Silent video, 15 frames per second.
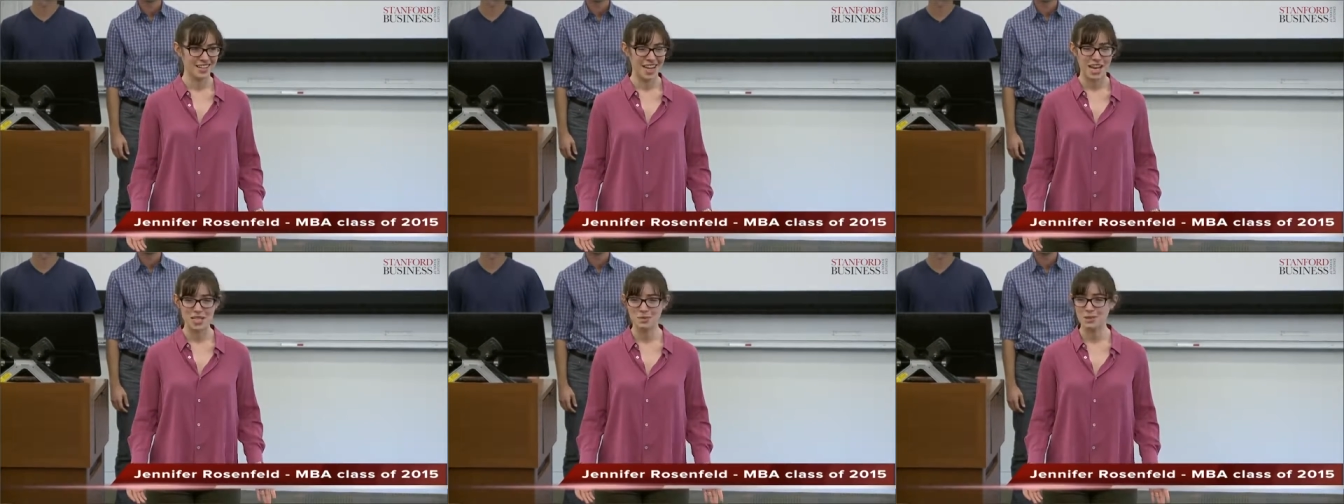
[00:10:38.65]

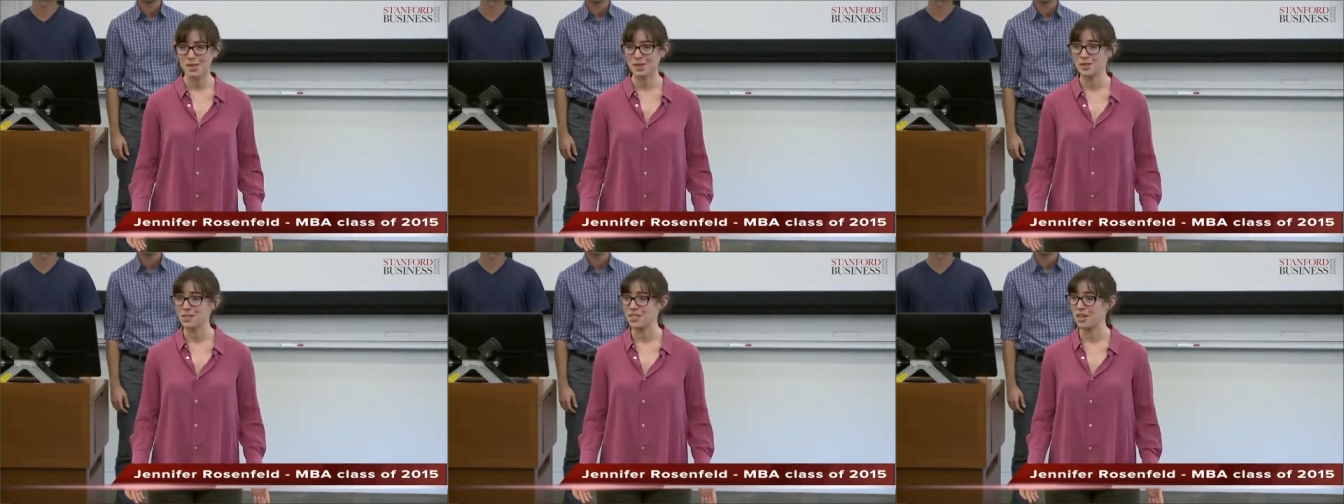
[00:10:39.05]
As we
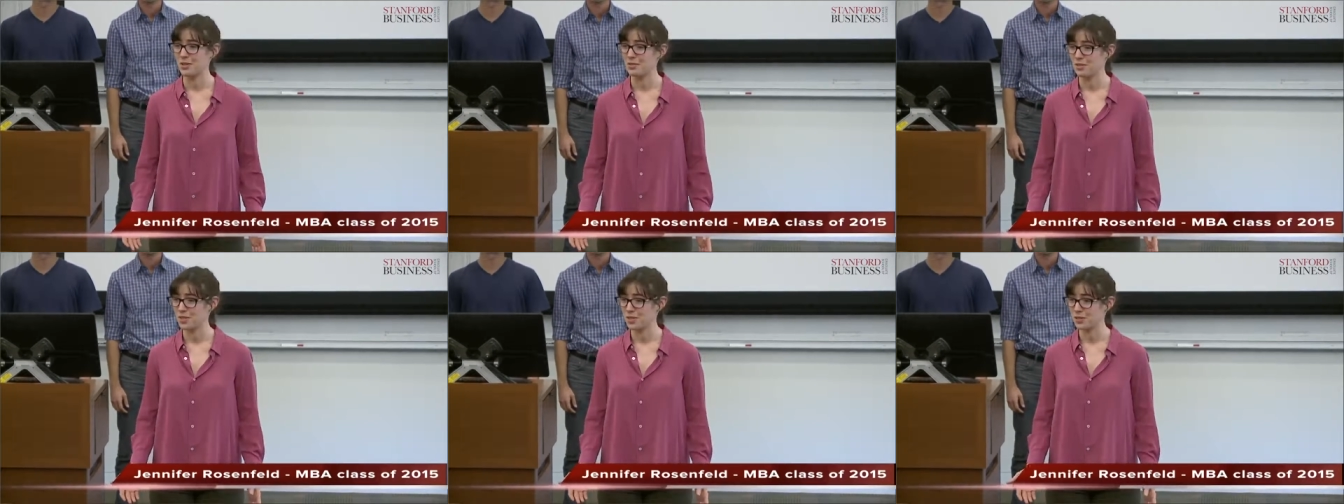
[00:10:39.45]
learned in our
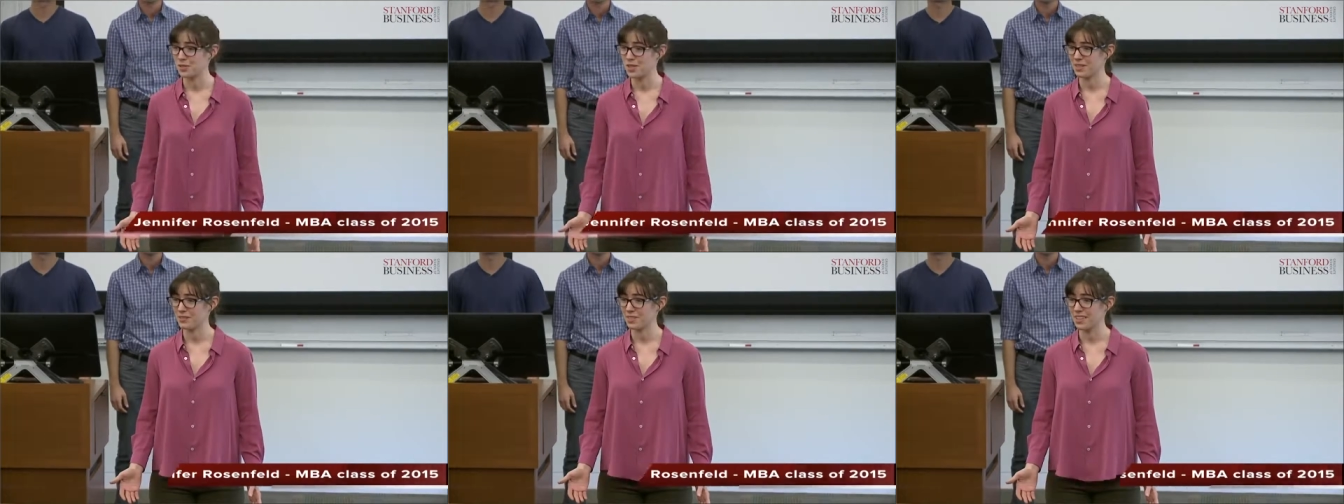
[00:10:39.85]
first
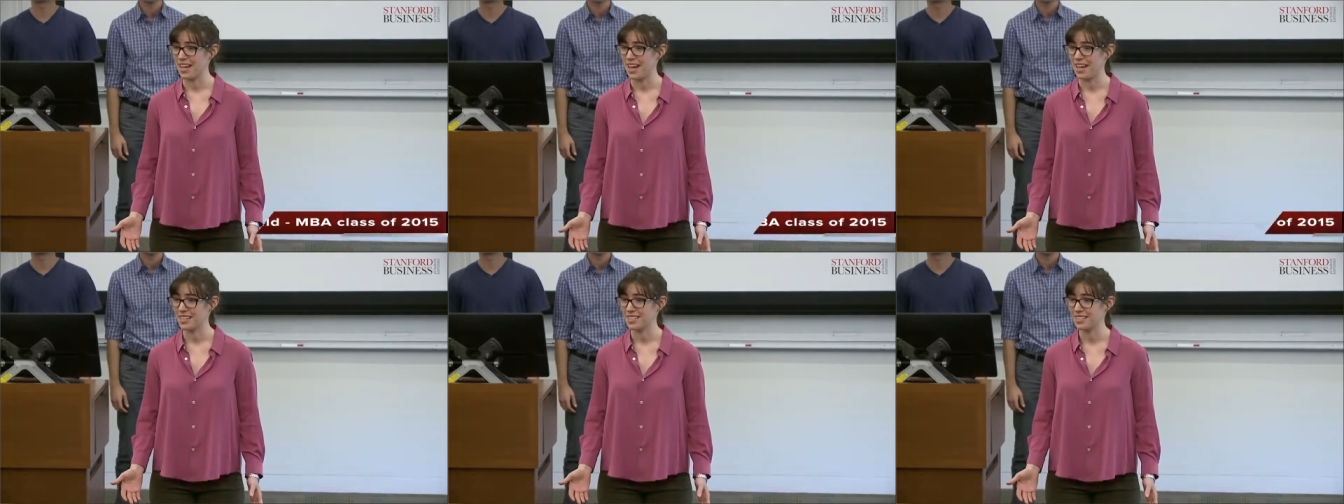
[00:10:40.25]
week of
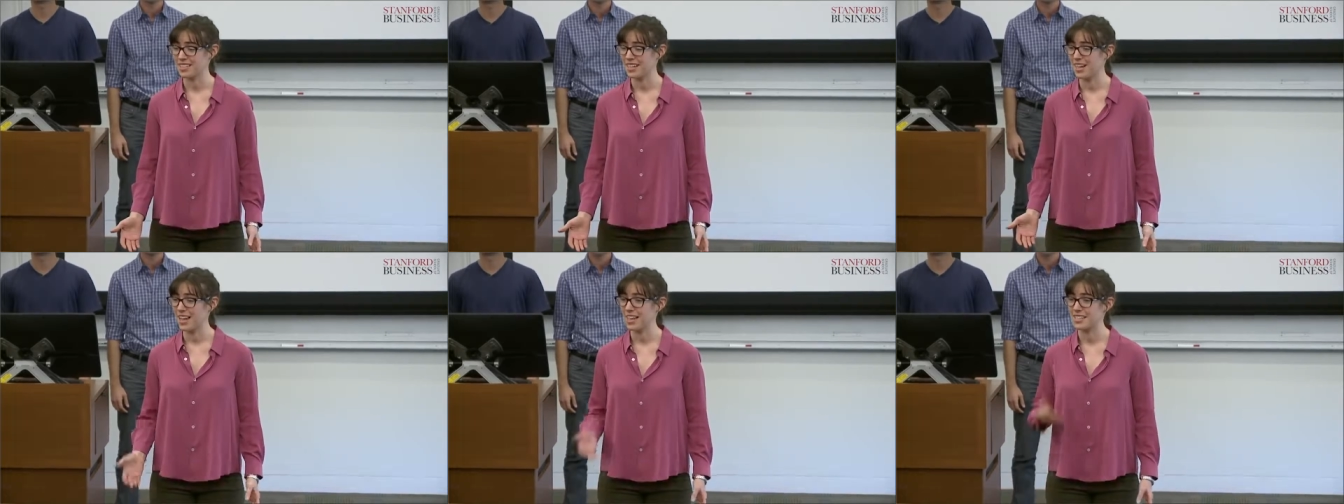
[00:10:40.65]
class,
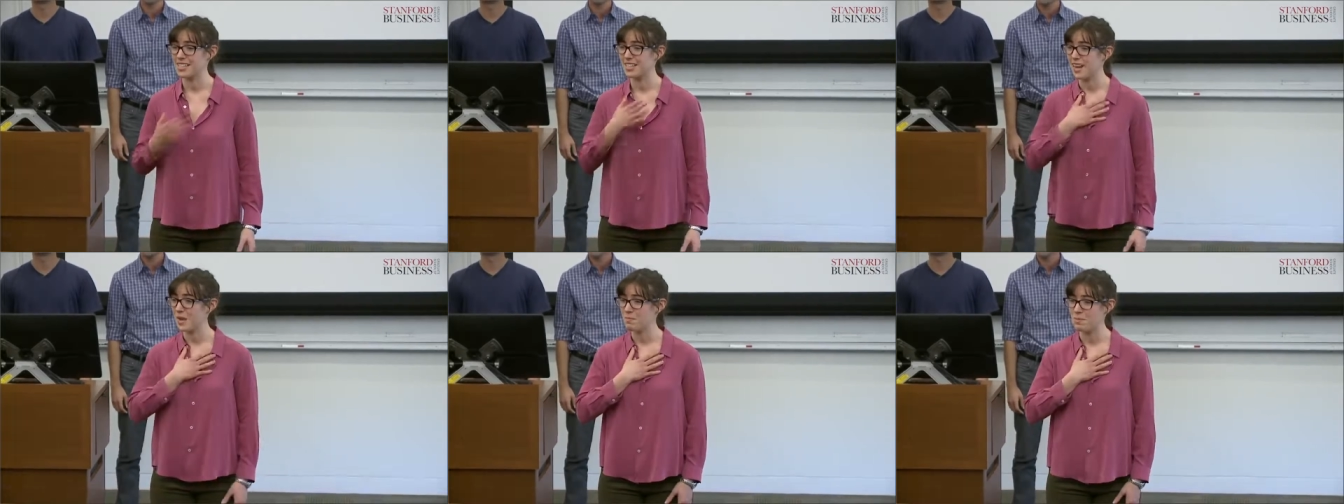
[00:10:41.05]
it's
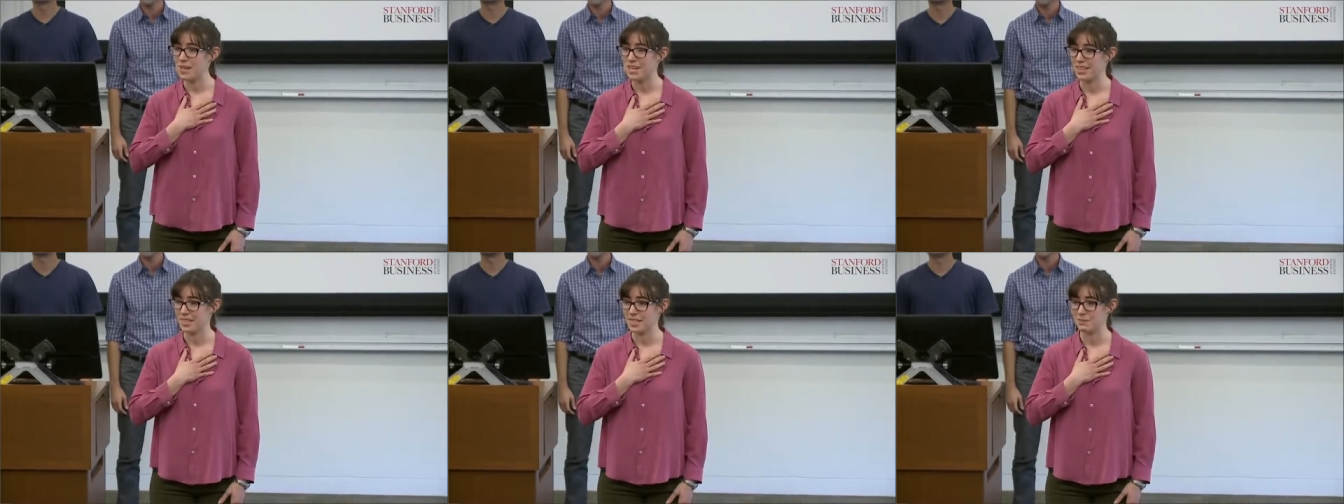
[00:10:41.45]
not
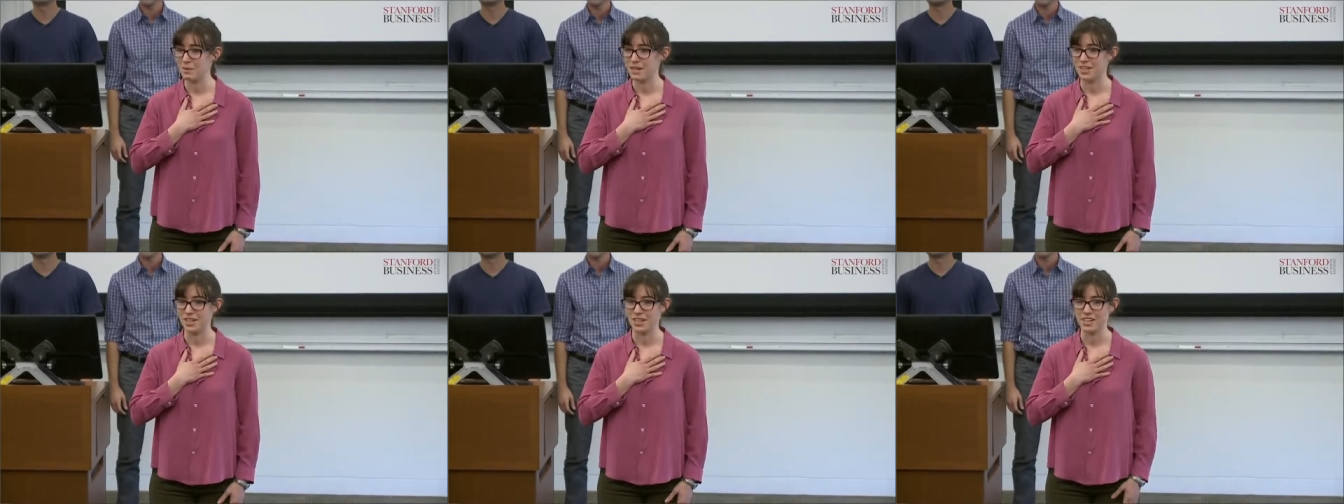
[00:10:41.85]
me, the
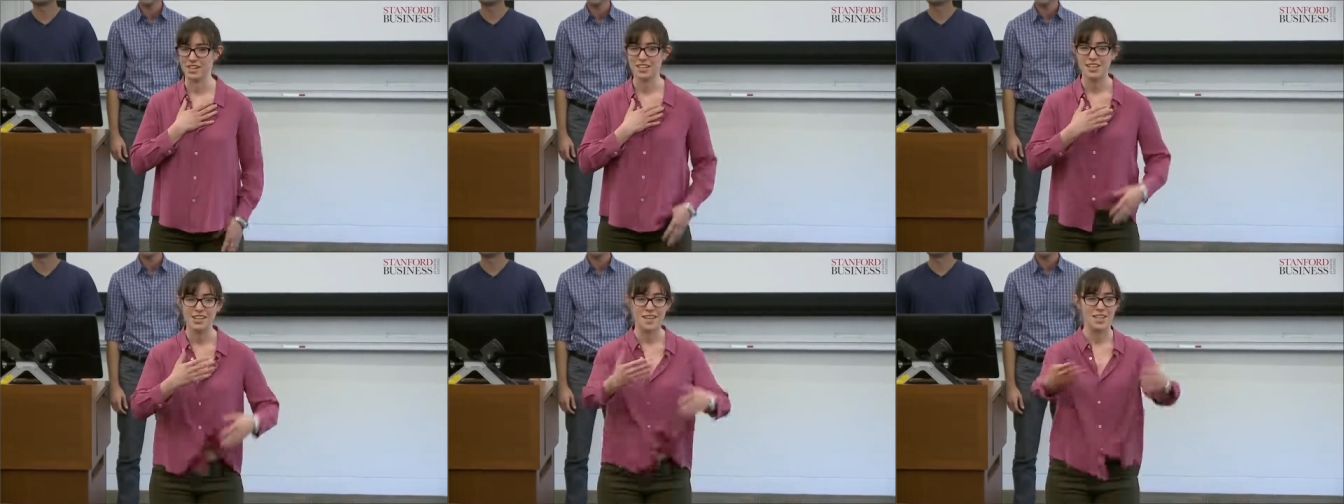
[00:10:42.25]
speaker,
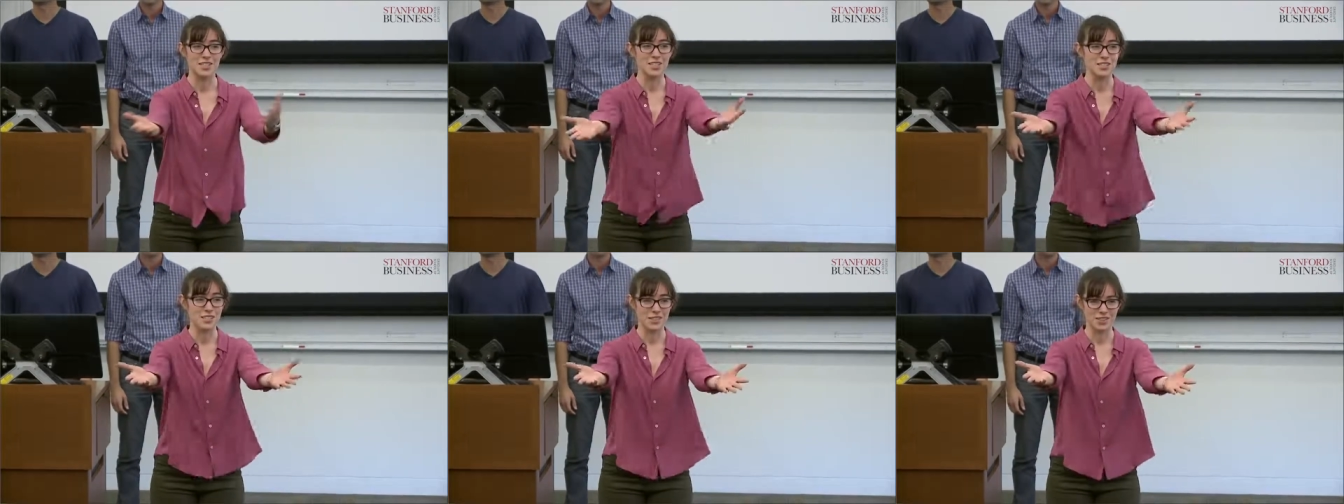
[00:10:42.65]

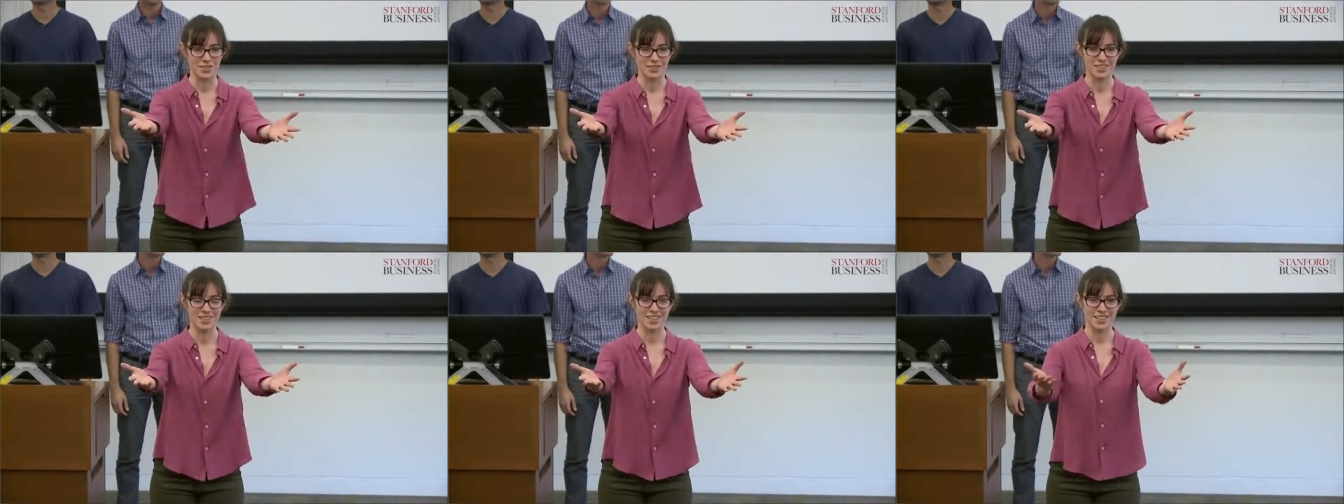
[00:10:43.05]
it's
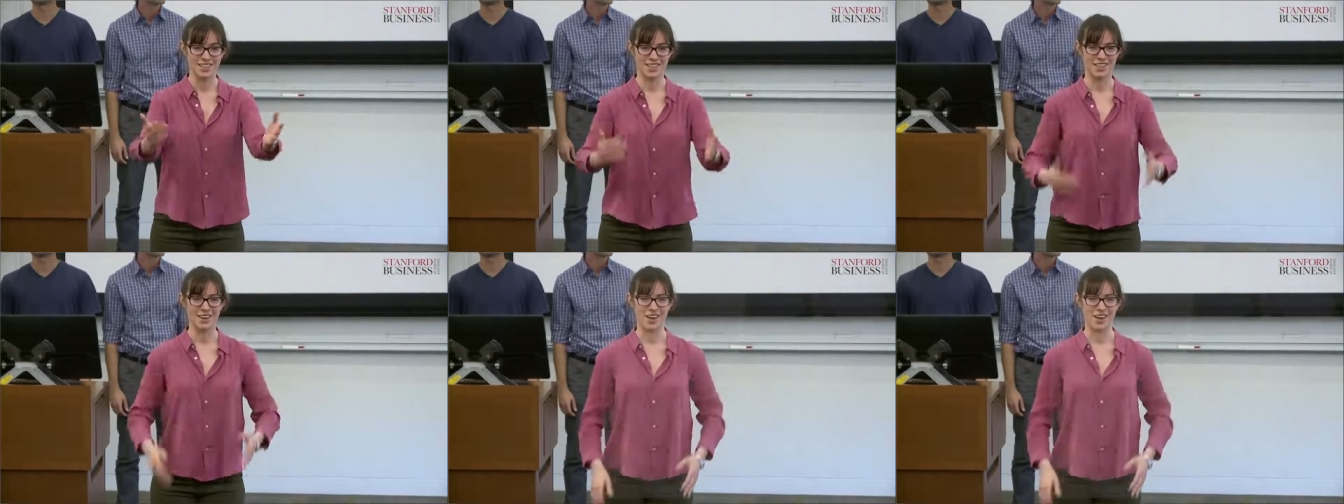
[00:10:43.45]
you, the